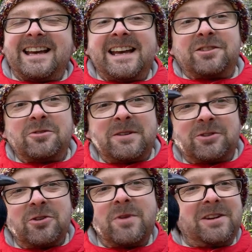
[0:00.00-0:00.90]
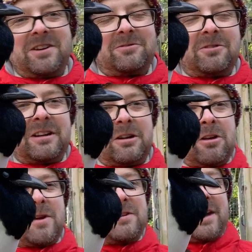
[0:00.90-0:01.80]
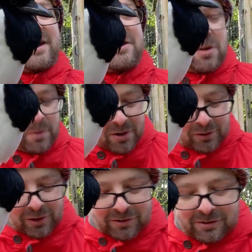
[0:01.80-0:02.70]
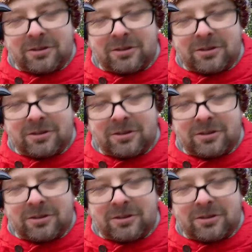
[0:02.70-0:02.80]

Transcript: It's always good when you hear new bird song.